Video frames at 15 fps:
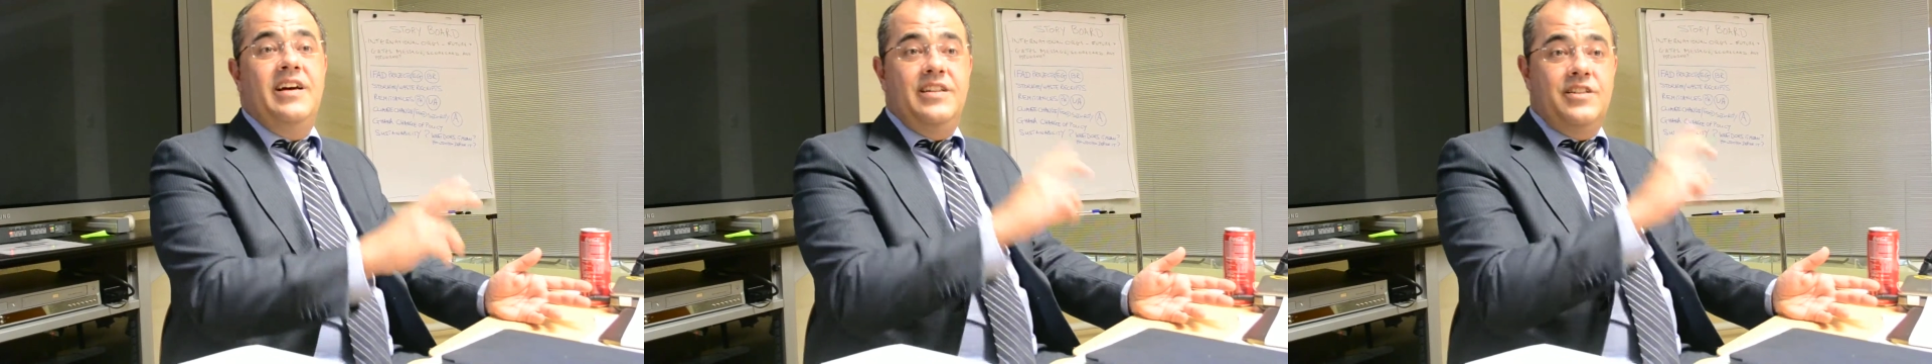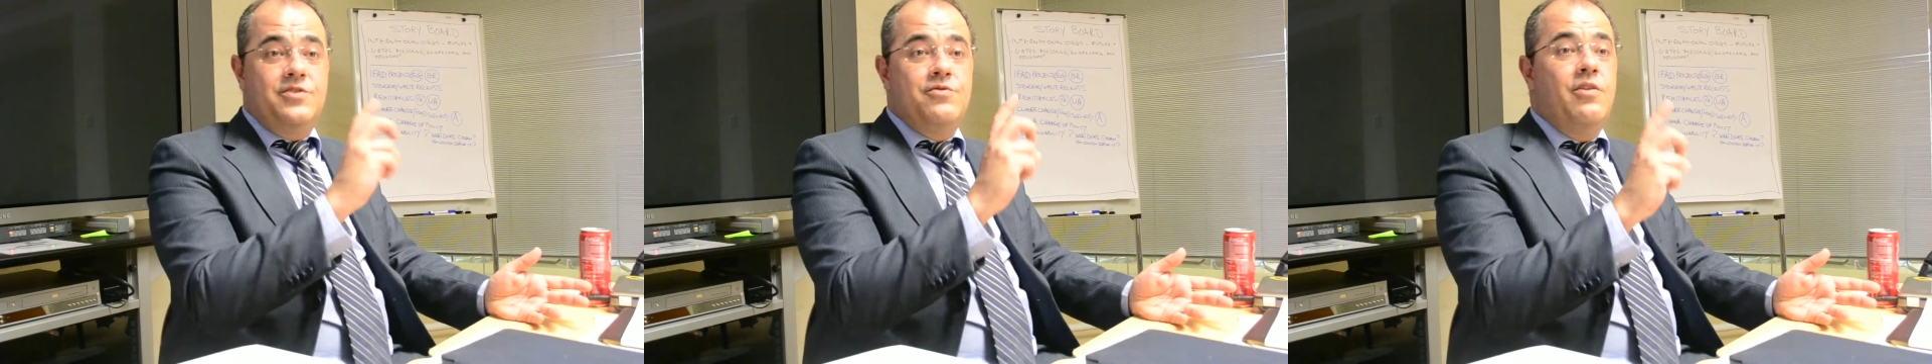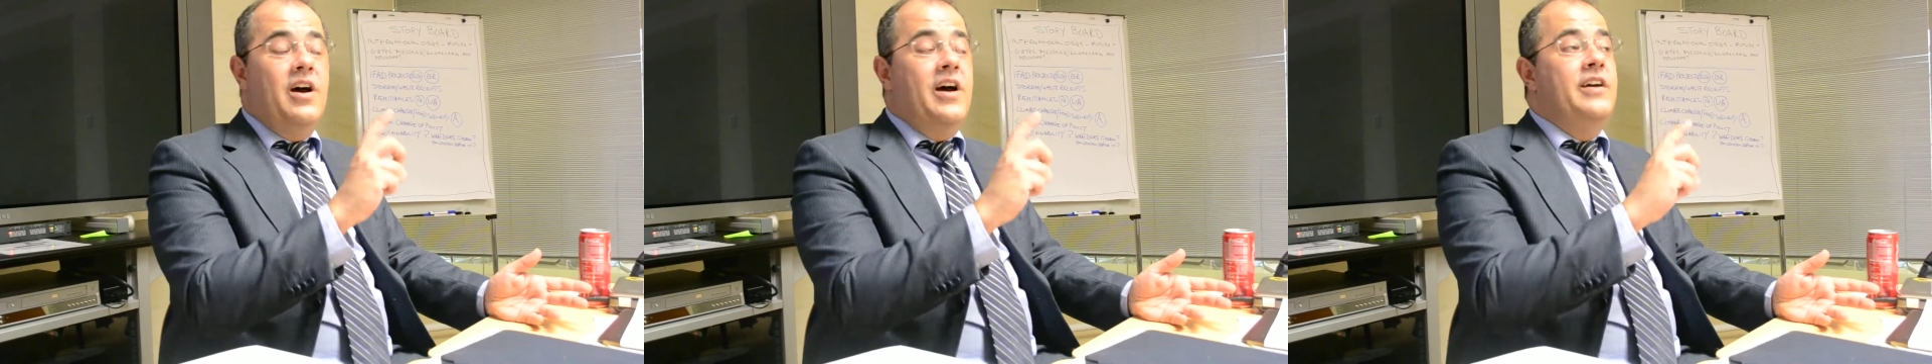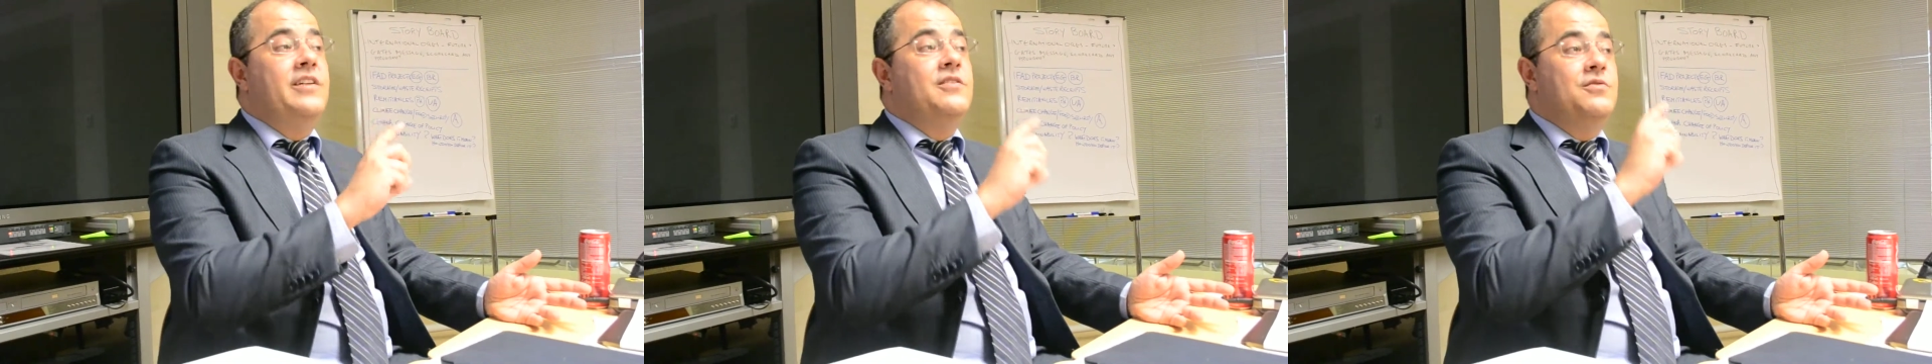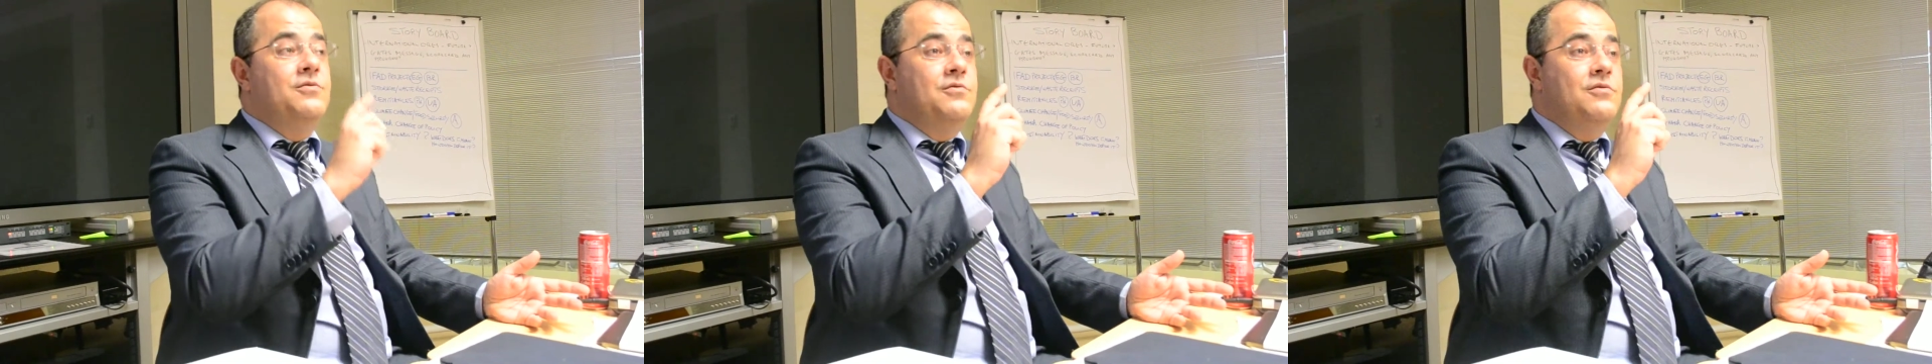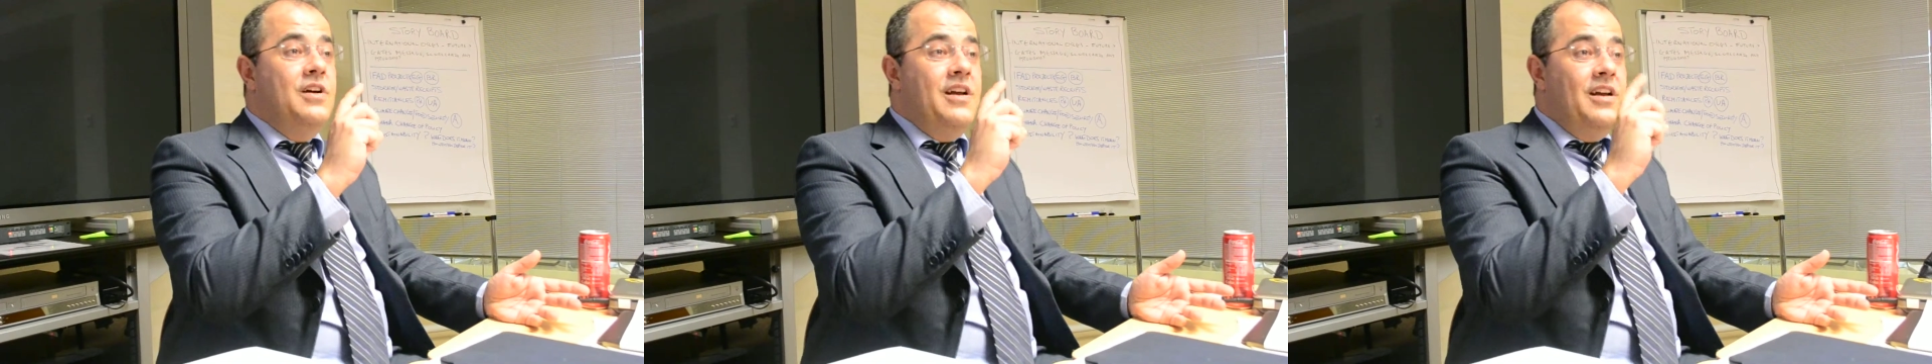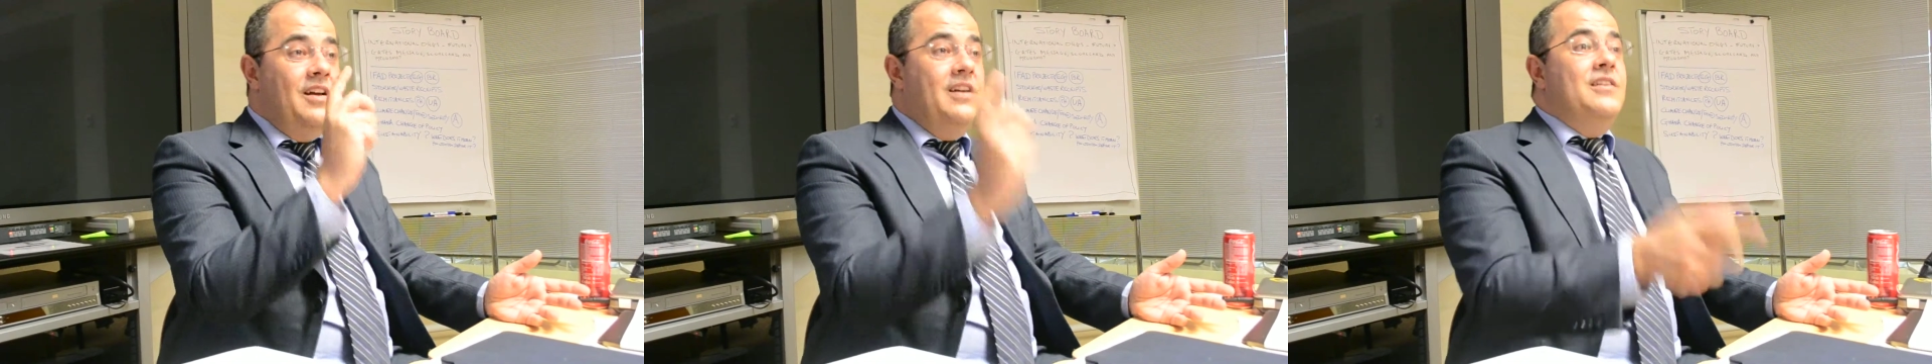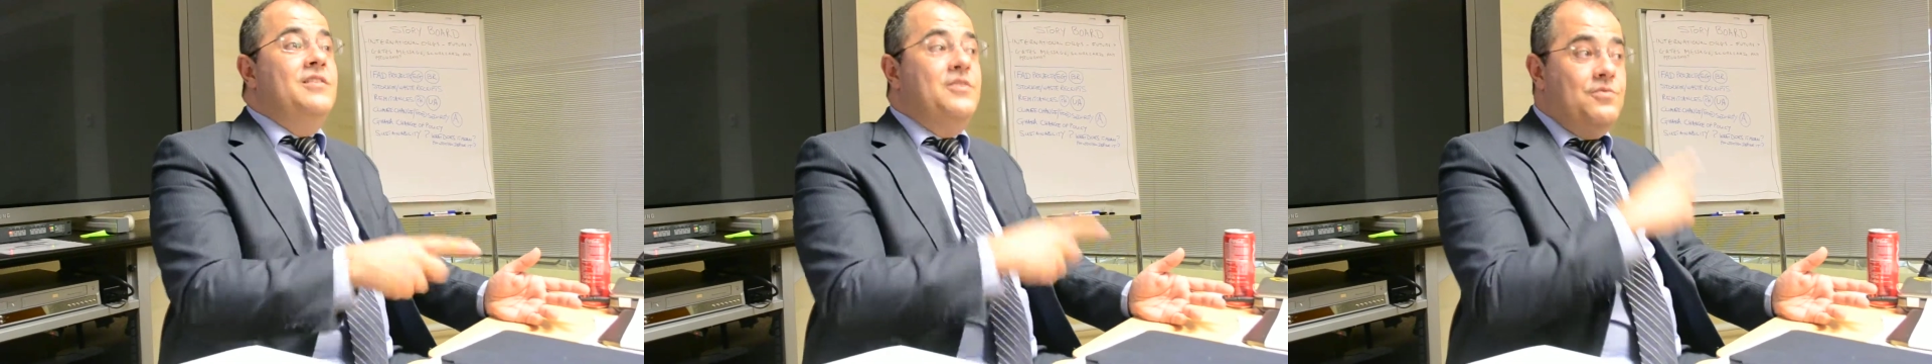and try
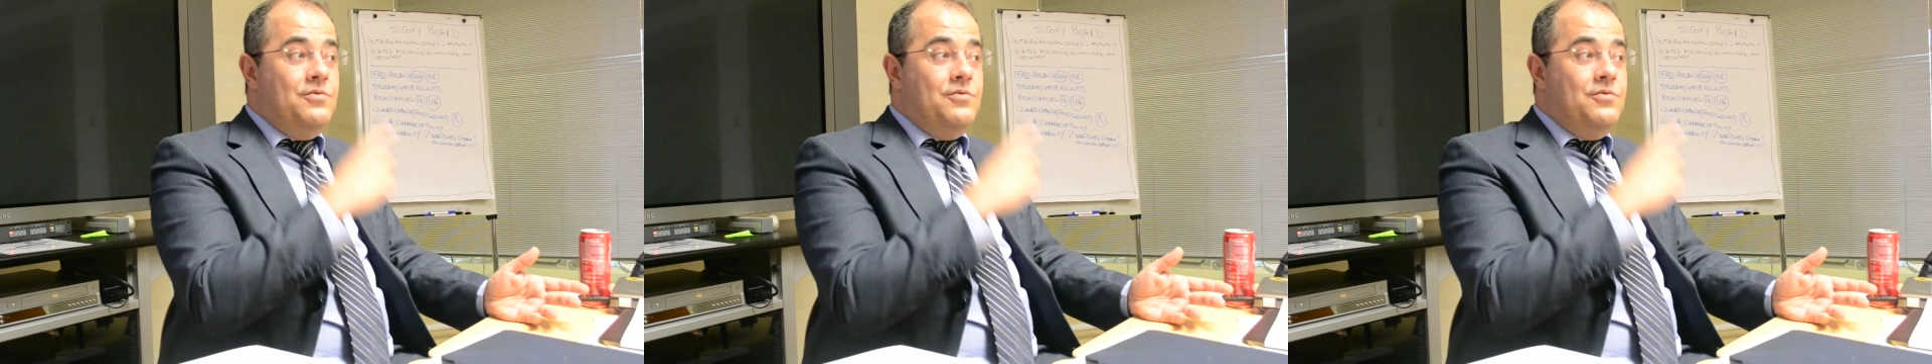to,